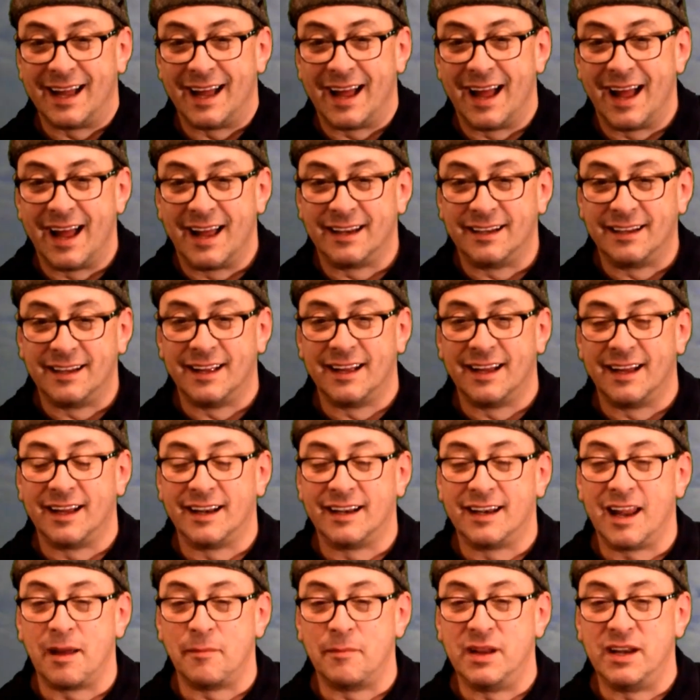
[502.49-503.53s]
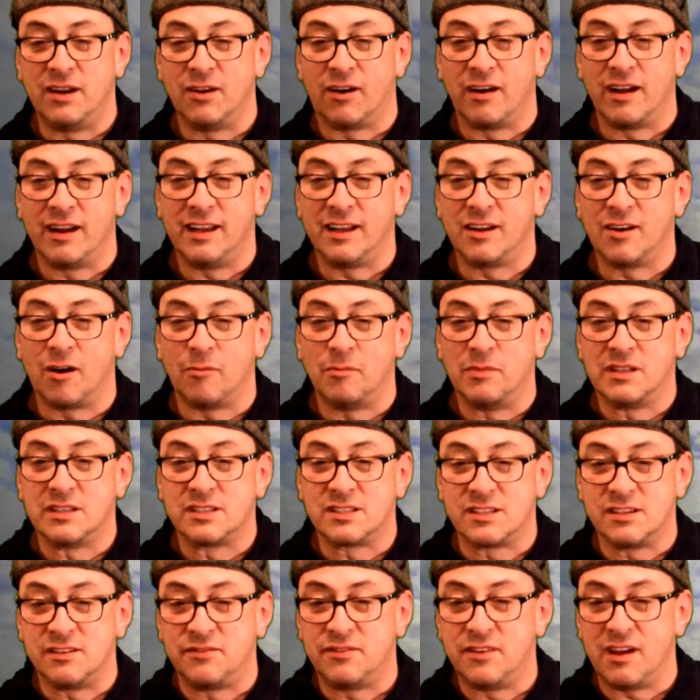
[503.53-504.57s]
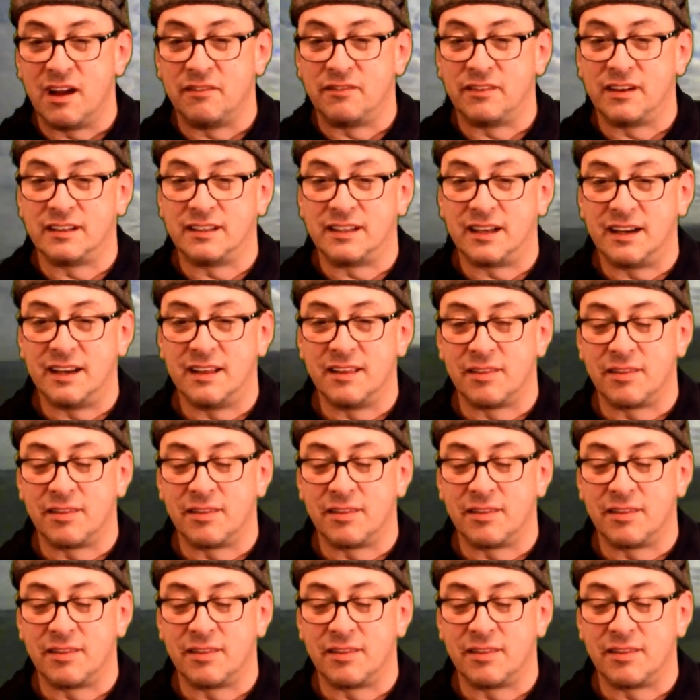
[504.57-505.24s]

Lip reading: and let me know any comments if you have any.